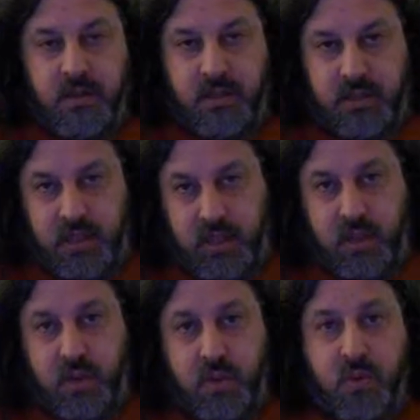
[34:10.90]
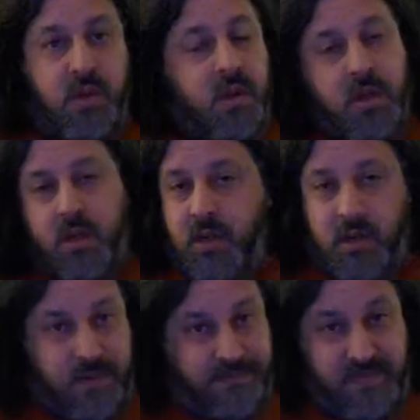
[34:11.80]
See you in
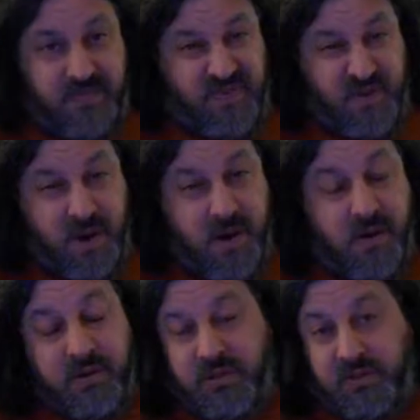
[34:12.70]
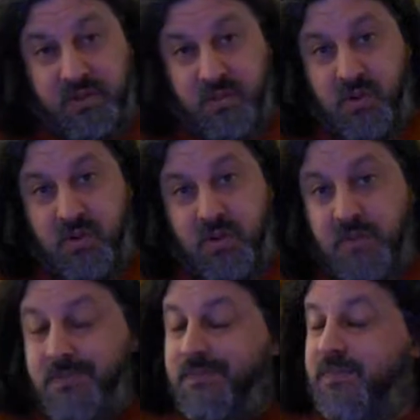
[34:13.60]
a few hours,
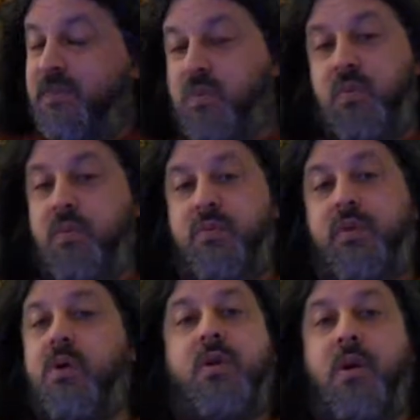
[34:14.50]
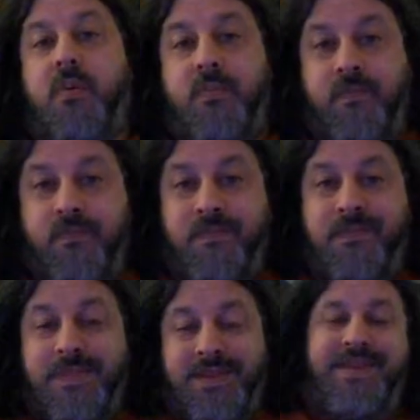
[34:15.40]
tomorrow, don't know.
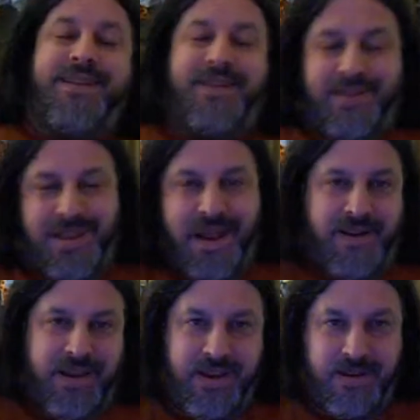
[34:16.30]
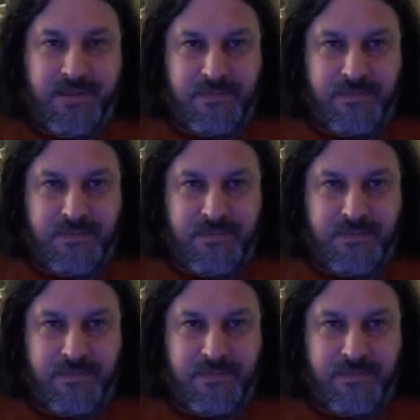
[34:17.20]
Alright.